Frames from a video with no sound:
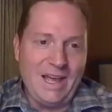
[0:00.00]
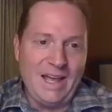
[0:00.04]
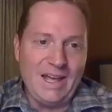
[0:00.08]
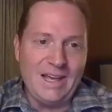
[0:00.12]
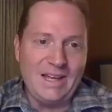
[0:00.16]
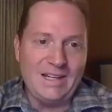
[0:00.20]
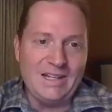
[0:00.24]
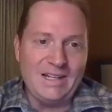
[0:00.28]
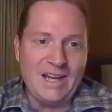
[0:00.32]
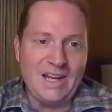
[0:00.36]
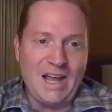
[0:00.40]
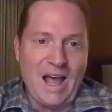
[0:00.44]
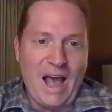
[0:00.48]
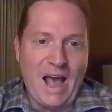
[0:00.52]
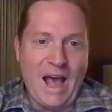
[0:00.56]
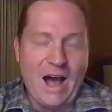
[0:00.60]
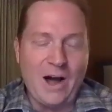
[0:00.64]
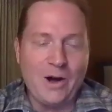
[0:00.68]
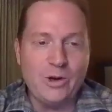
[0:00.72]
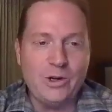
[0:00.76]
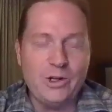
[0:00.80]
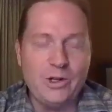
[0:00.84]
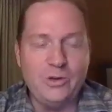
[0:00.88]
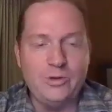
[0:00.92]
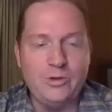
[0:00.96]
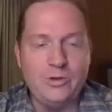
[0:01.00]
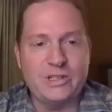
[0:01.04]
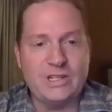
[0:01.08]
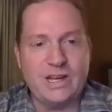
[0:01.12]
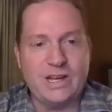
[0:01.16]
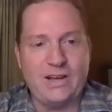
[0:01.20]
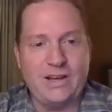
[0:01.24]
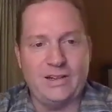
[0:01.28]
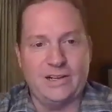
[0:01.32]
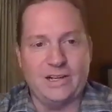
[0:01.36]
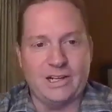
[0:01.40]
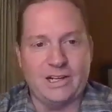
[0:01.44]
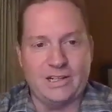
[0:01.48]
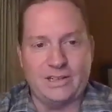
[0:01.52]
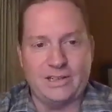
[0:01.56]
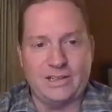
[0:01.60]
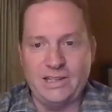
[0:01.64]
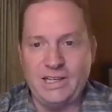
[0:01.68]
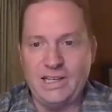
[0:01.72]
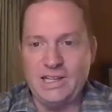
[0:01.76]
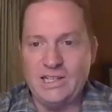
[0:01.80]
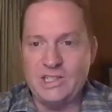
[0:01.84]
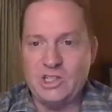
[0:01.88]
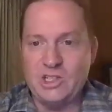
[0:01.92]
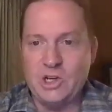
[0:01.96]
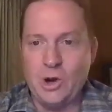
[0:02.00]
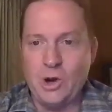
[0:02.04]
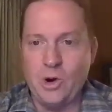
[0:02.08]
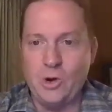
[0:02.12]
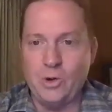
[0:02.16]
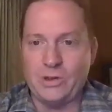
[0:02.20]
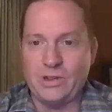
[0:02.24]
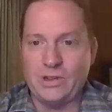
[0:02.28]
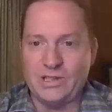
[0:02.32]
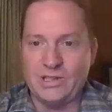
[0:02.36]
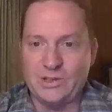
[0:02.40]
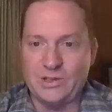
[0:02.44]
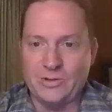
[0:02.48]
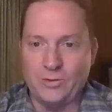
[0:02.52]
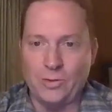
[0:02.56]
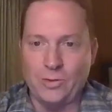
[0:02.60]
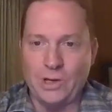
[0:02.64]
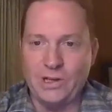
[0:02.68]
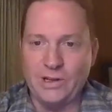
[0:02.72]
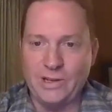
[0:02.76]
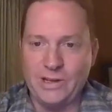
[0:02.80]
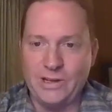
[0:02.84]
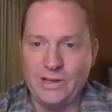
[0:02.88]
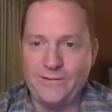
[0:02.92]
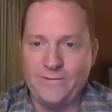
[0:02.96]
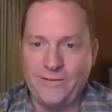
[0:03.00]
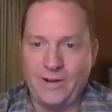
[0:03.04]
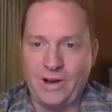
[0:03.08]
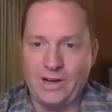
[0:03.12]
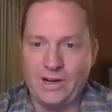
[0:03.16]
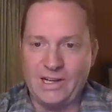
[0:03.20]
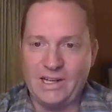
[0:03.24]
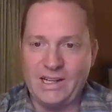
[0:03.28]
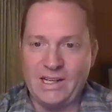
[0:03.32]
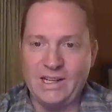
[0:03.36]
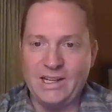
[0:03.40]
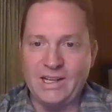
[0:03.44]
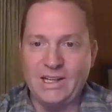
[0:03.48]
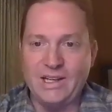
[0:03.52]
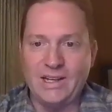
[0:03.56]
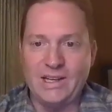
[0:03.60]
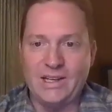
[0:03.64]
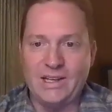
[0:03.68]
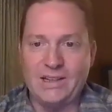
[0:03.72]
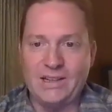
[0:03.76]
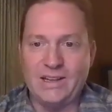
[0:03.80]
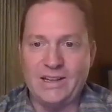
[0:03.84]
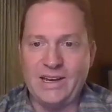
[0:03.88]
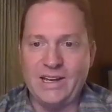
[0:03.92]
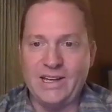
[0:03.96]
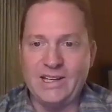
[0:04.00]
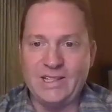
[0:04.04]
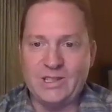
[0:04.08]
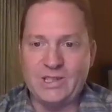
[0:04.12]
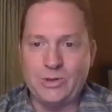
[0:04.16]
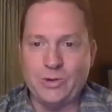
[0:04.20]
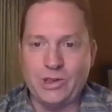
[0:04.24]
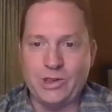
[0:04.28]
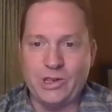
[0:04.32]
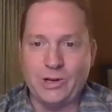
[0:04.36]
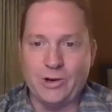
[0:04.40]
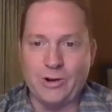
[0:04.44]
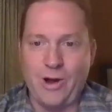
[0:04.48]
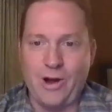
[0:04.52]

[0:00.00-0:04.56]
And how do you tell a clean joke that's really funny, that hits with